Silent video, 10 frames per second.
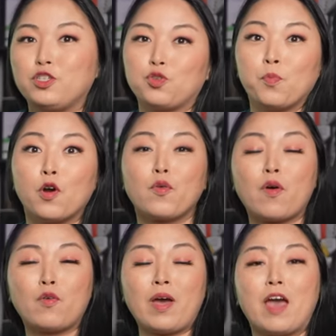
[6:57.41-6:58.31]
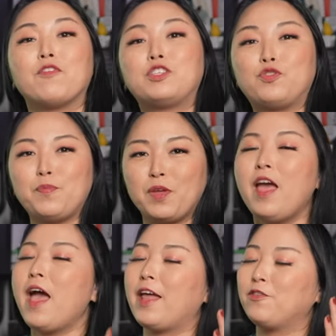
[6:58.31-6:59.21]
Tomorrow I will have a trip
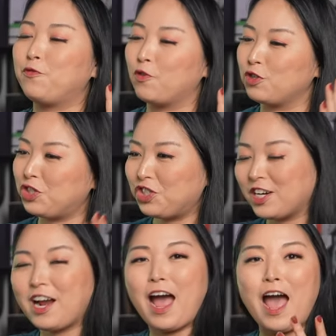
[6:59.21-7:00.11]
and for sure